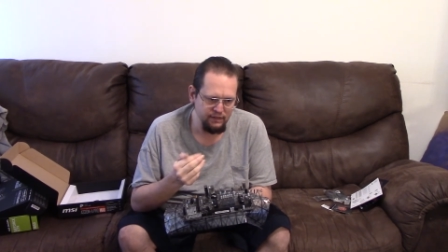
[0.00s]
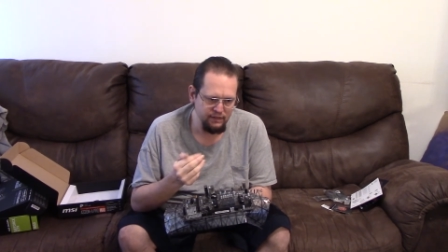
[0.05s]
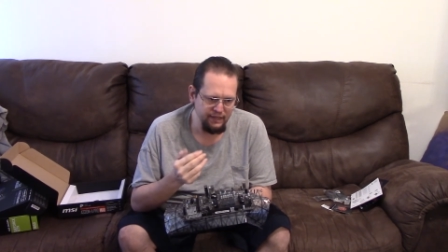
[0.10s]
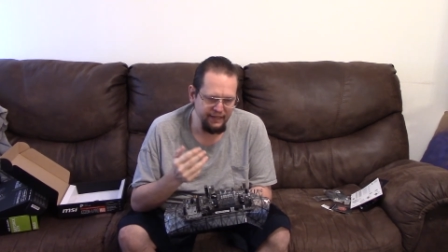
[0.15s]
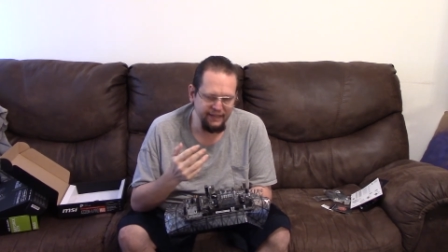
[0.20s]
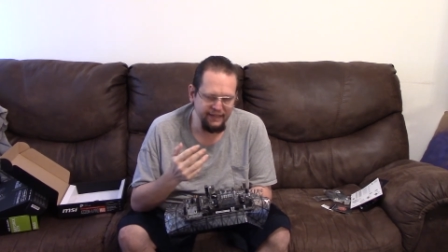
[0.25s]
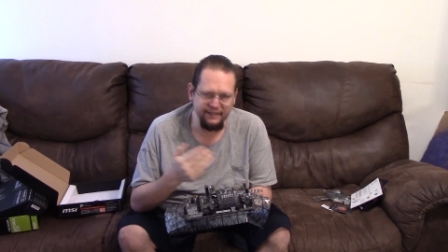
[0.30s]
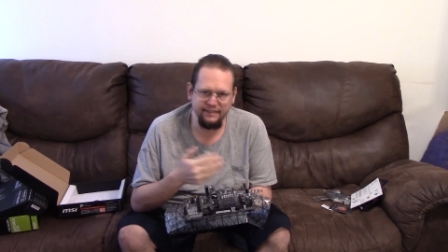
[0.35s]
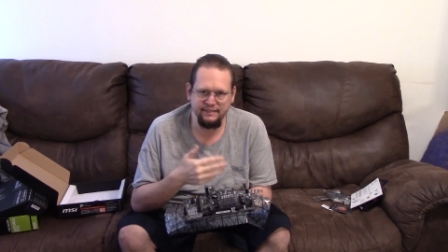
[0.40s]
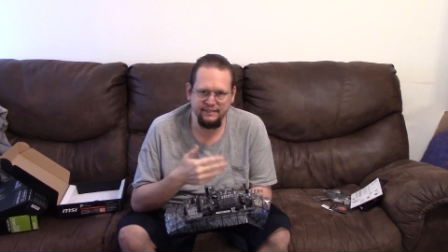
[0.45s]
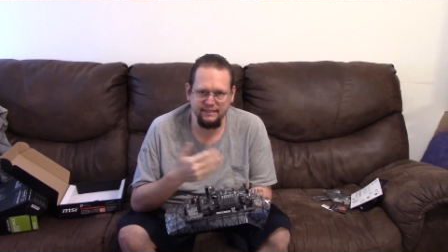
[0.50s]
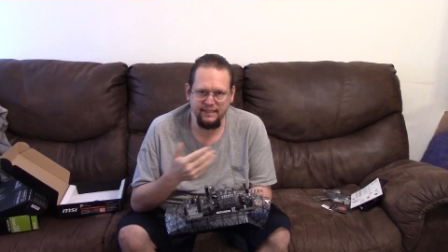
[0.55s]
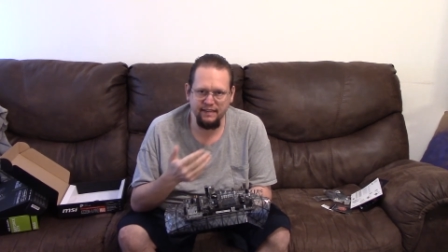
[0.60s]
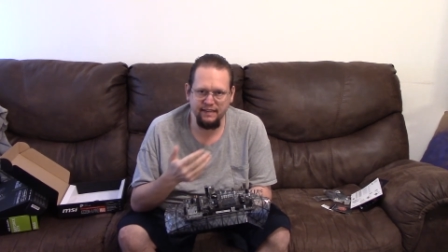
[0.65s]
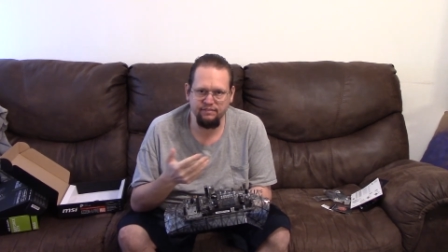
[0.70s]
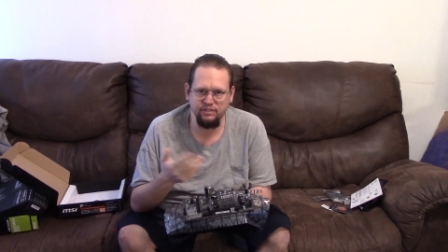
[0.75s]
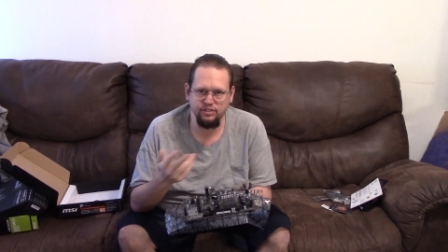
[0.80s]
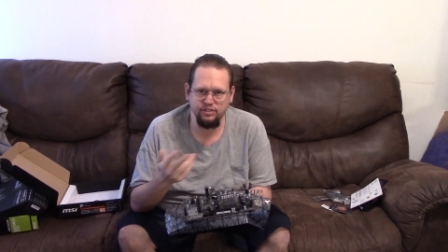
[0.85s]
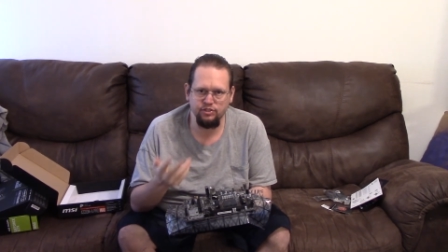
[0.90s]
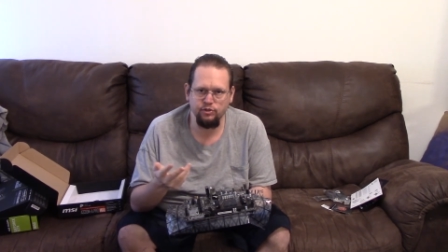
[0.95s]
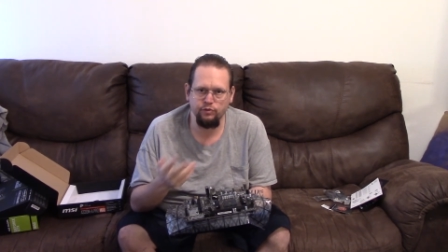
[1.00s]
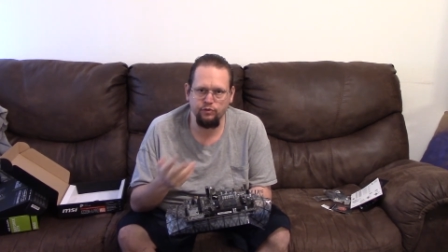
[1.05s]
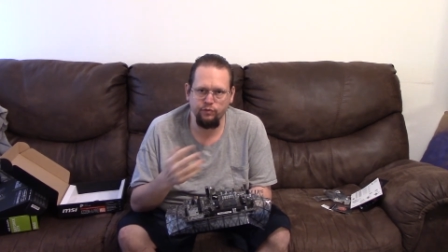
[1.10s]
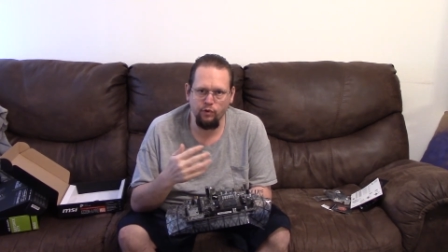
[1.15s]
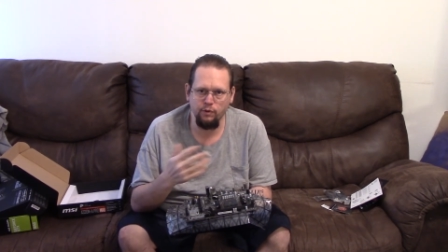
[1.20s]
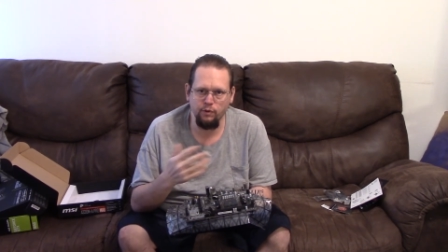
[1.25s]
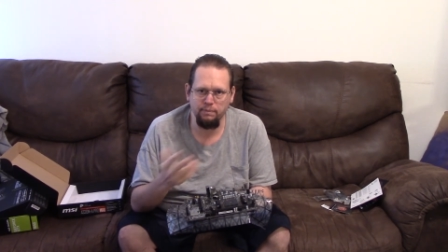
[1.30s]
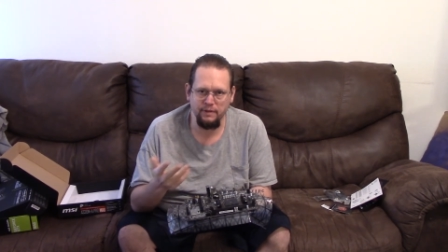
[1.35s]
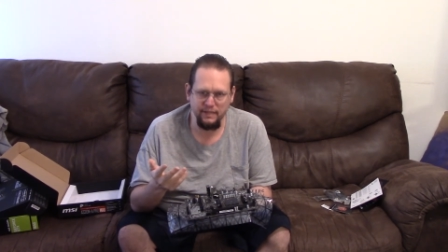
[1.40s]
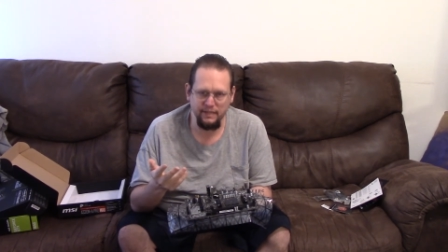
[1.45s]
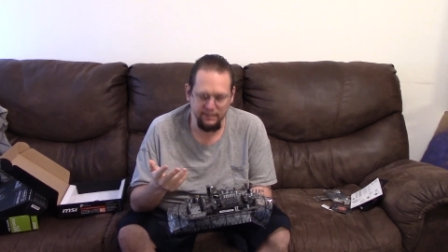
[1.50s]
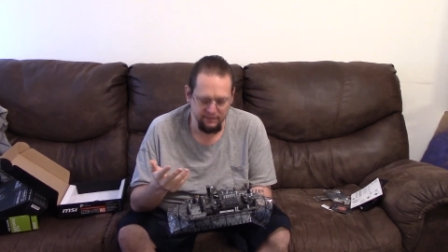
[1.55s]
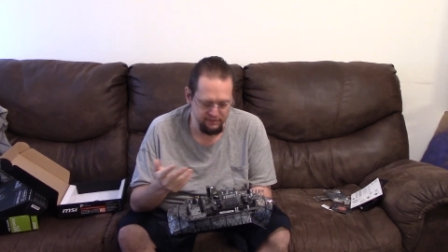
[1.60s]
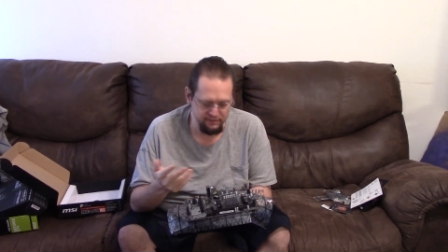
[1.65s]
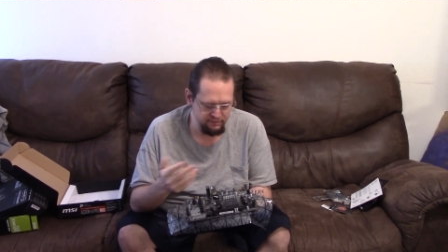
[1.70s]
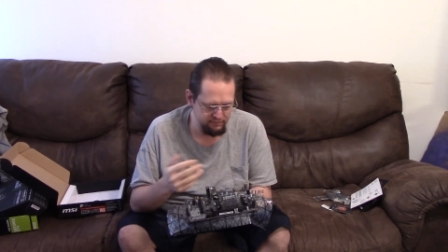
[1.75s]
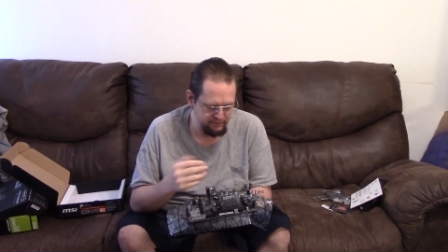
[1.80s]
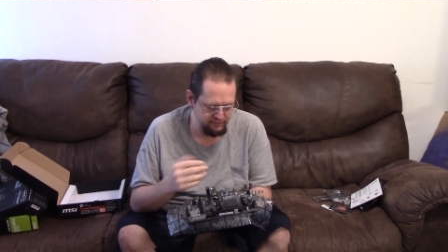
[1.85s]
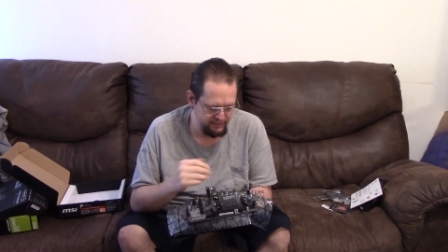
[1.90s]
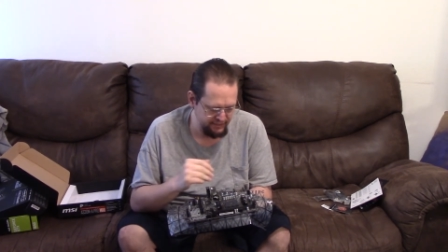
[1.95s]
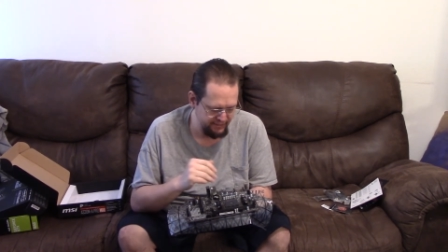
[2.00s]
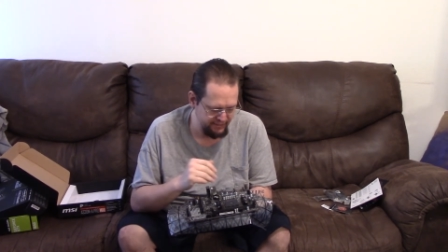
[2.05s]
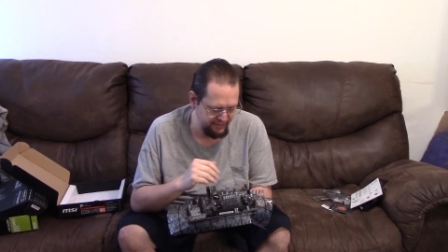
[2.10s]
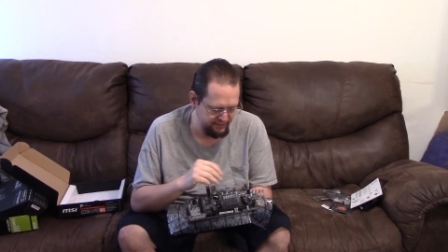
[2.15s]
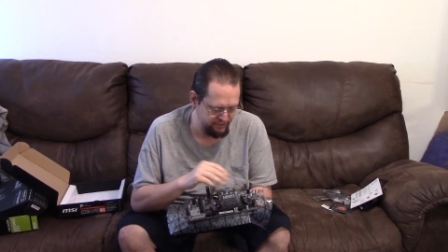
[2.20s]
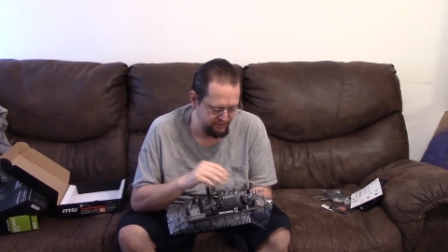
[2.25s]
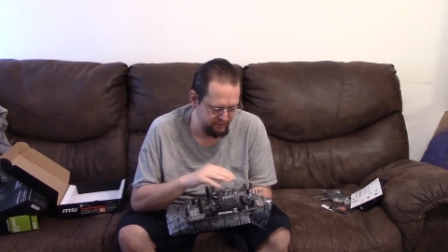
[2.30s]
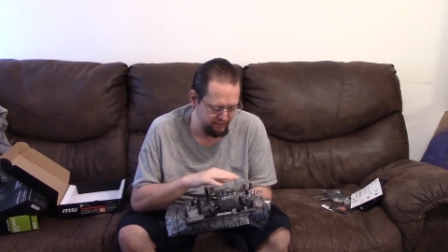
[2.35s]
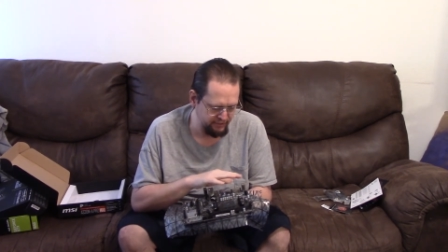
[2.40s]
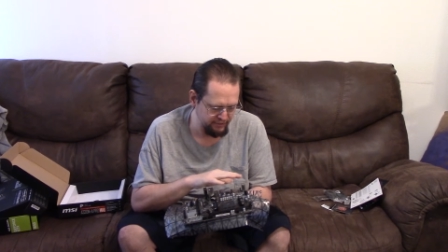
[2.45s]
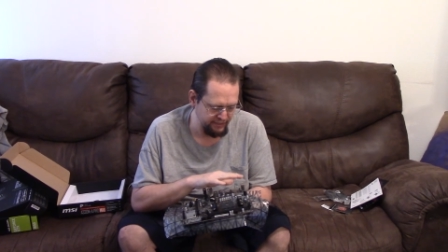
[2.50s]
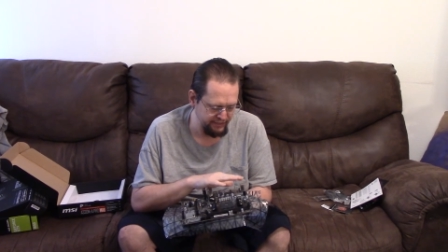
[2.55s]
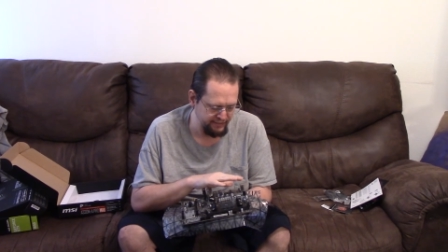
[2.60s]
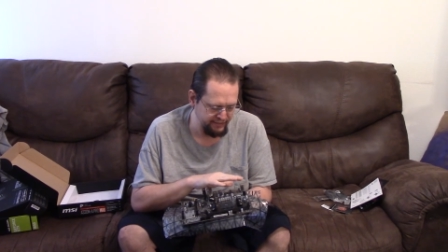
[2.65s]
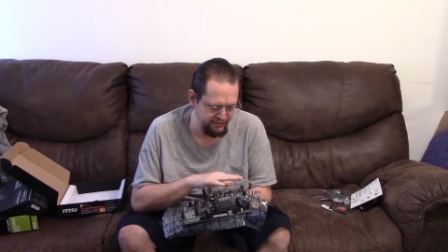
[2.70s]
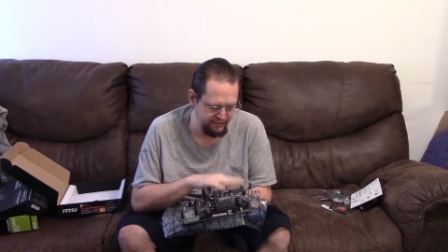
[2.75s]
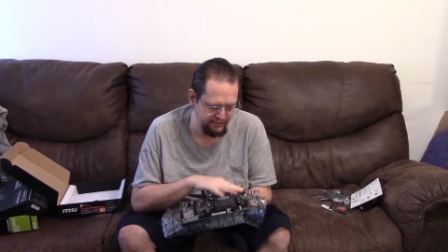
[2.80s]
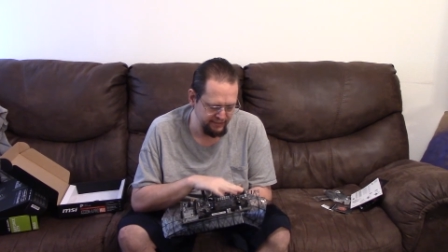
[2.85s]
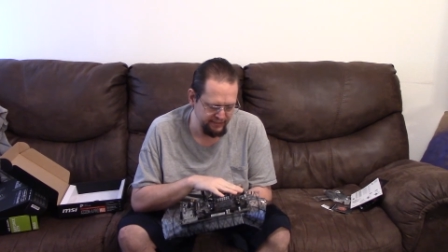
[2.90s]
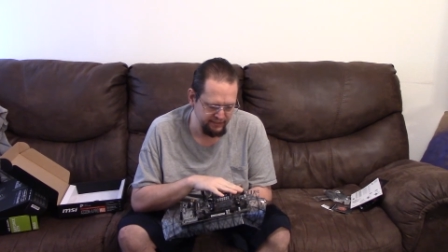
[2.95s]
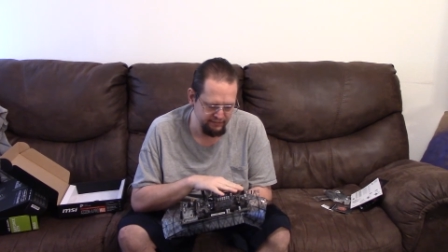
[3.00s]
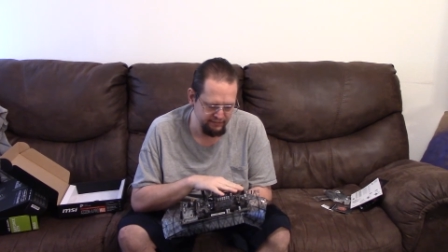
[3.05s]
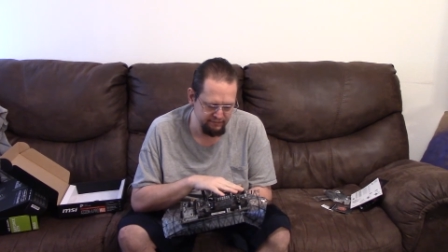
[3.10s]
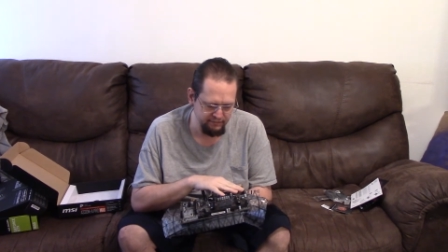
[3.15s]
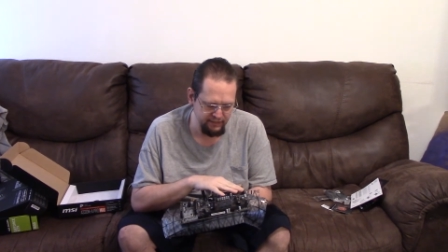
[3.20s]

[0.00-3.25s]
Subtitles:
It doesn't have the 2 4-pin connector like a